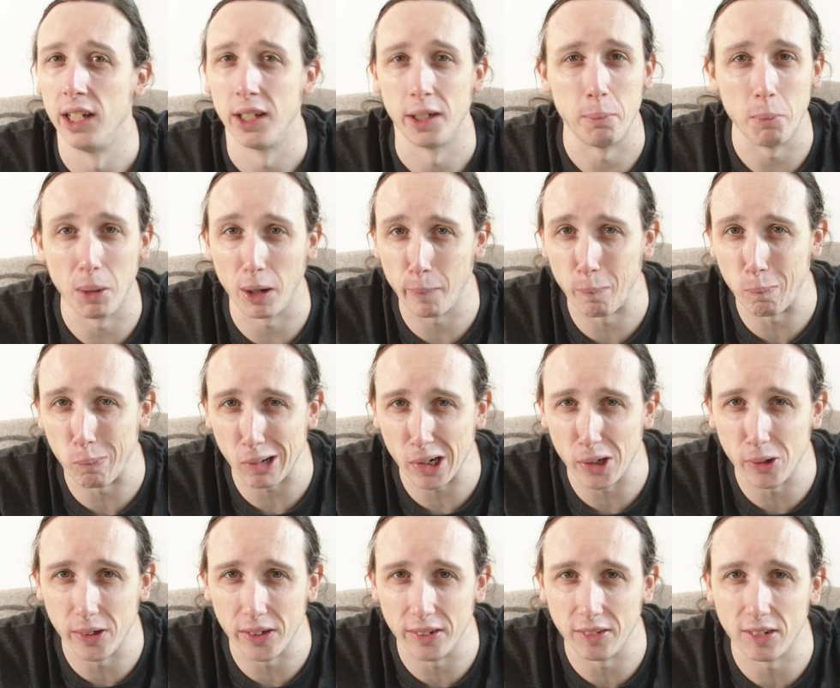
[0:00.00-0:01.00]
You might have
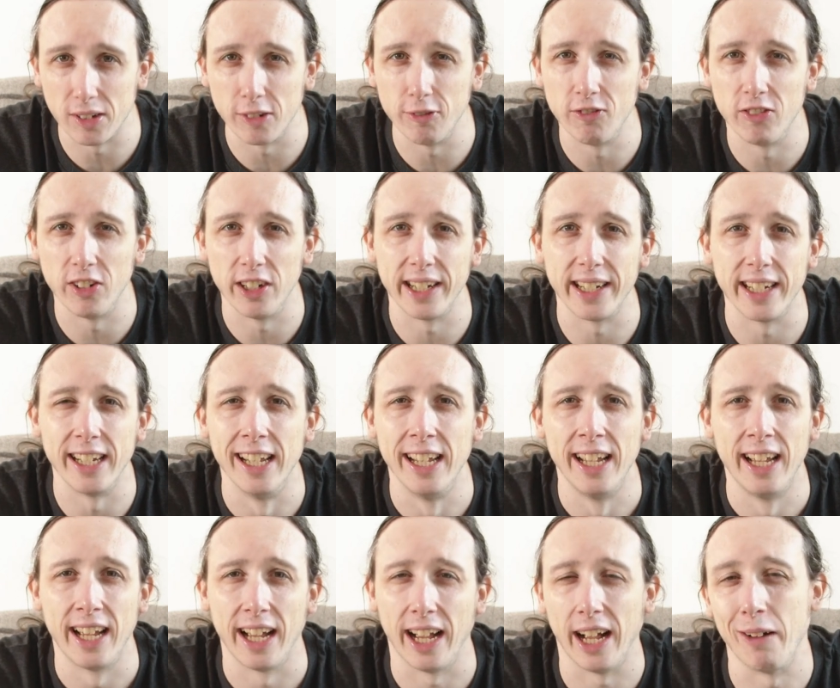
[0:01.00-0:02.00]
broken something,
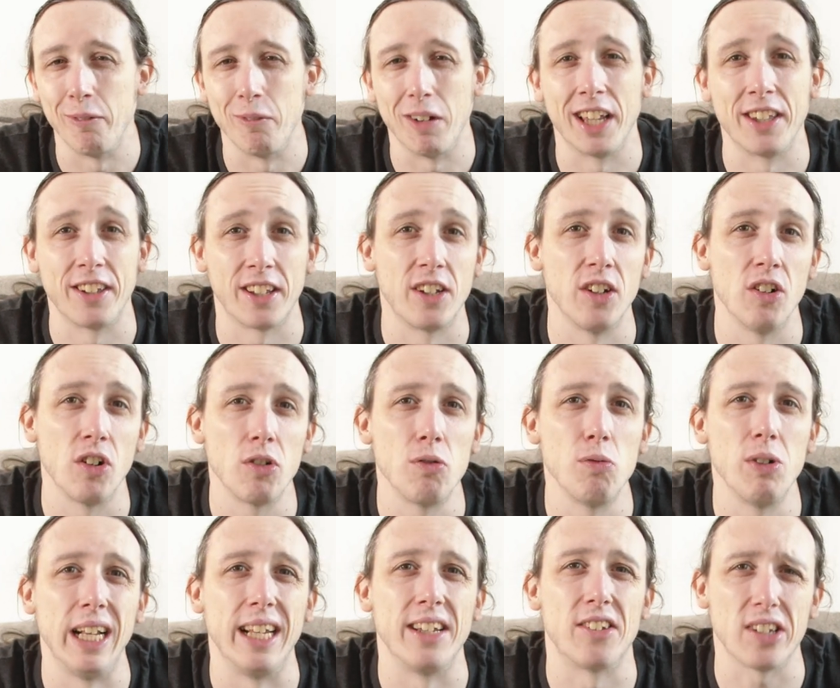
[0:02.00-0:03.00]
and they can only
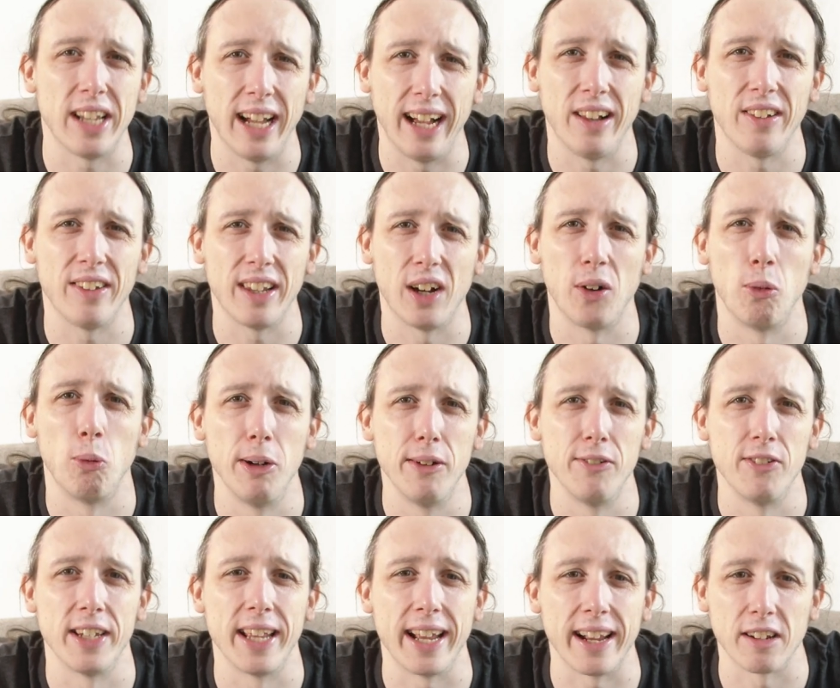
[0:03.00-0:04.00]
really tell that
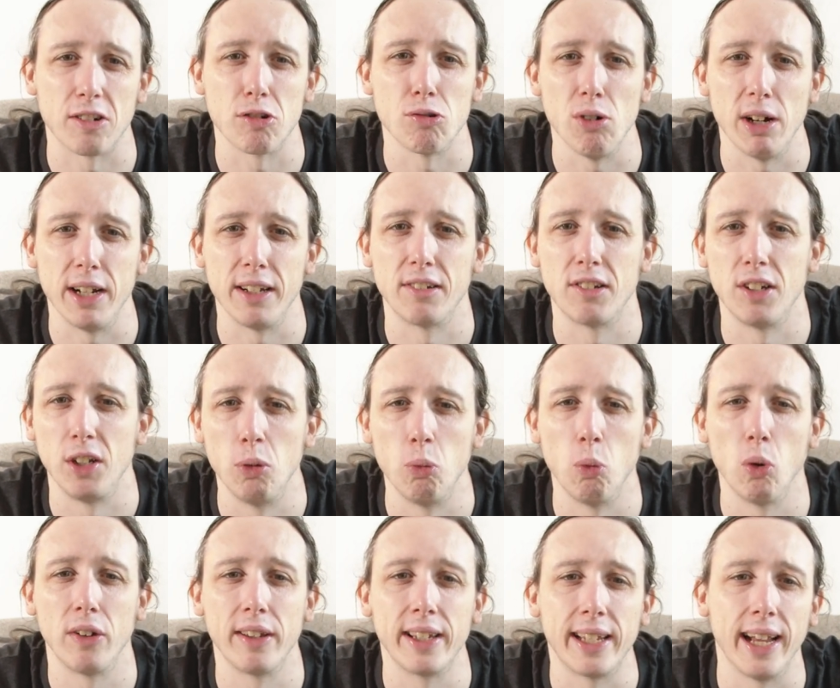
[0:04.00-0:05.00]
with an x-ray. So you
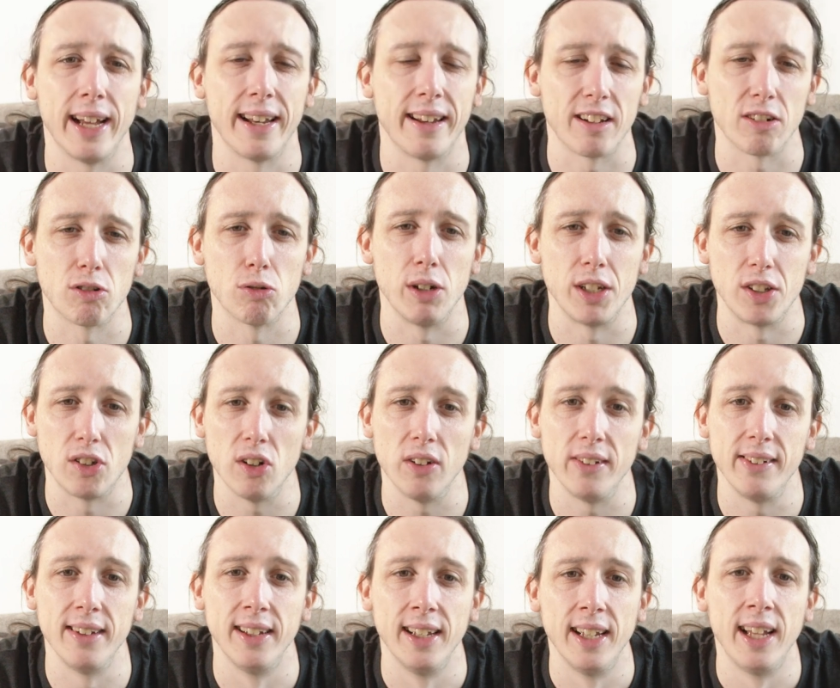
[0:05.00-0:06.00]
want to get an x-ray
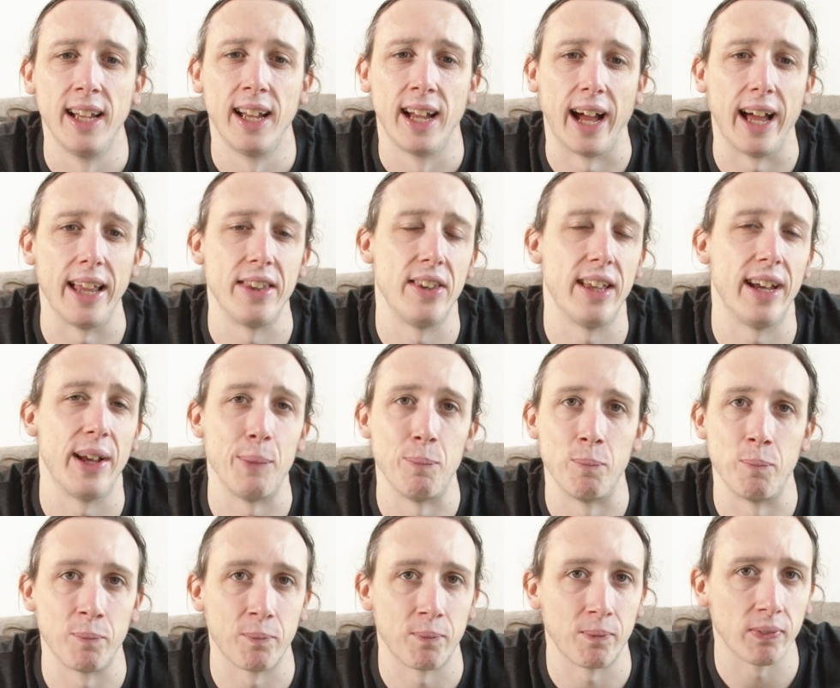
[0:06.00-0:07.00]
done, and
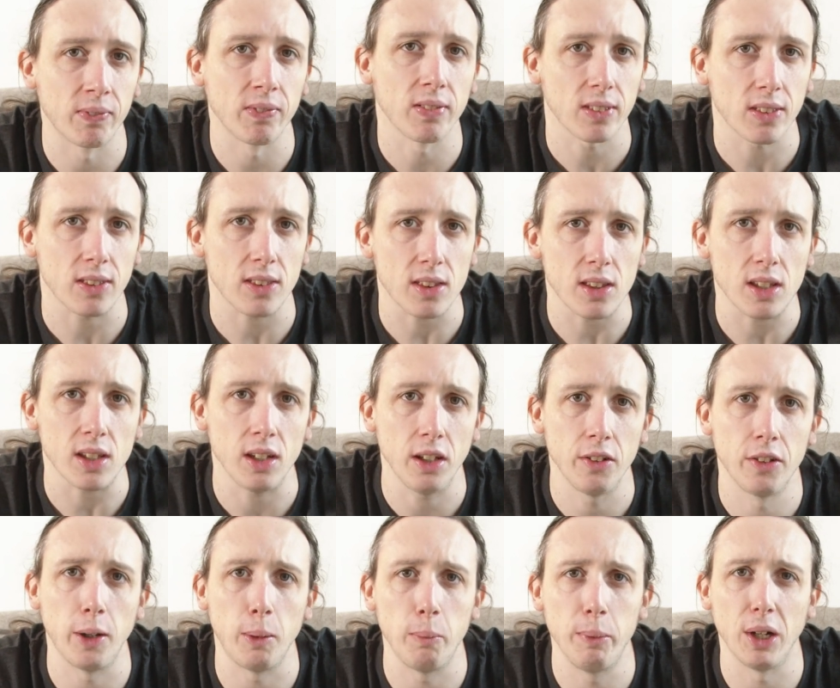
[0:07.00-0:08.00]
then
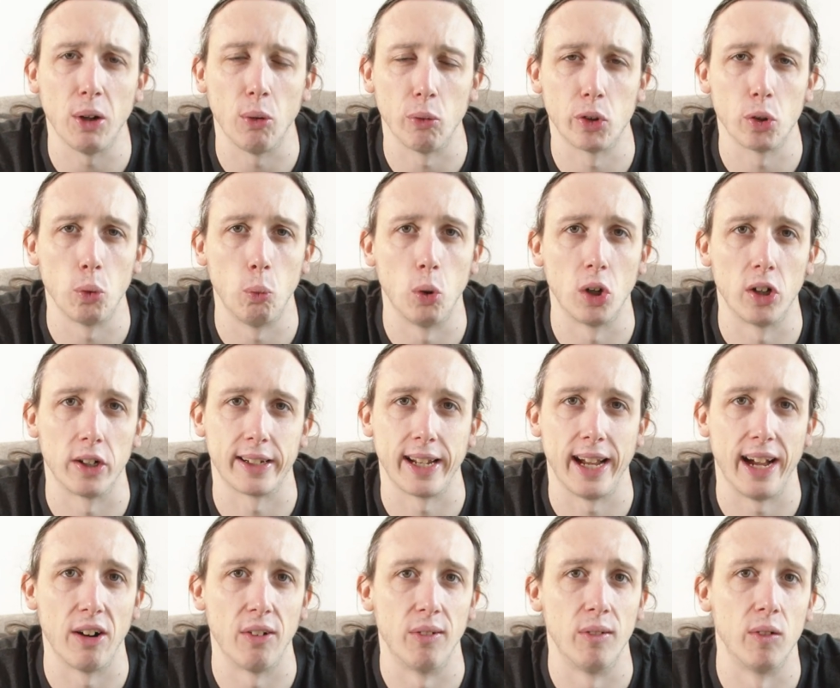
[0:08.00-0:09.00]
they'll be able to work
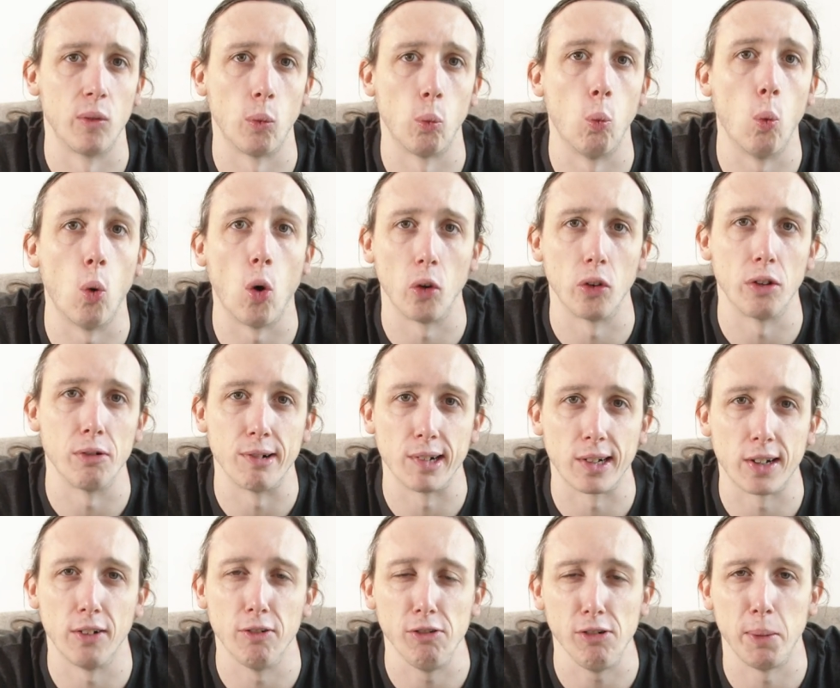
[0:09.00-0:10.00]
out what the
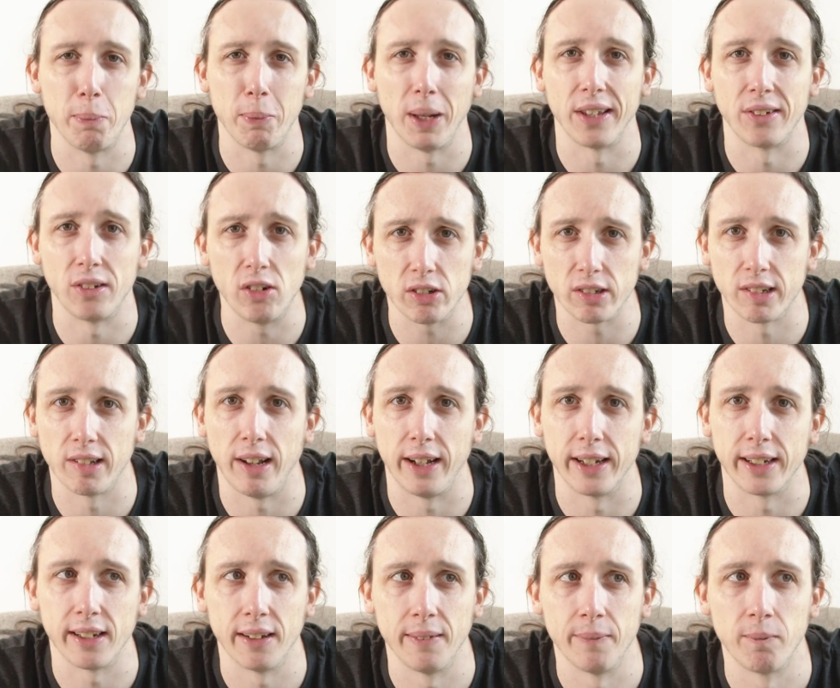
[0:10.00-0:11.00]
recovery plan looks
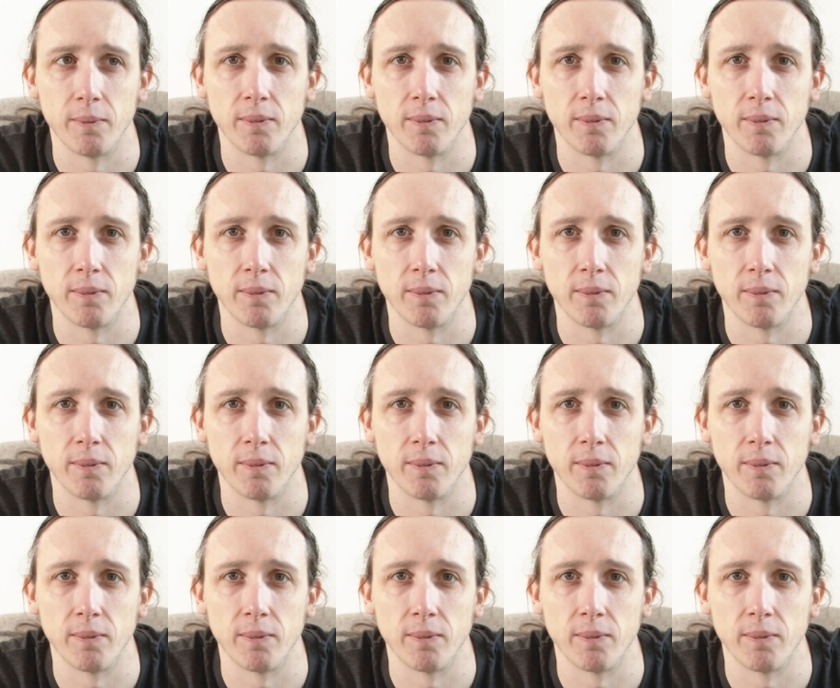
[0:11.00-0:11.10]
like.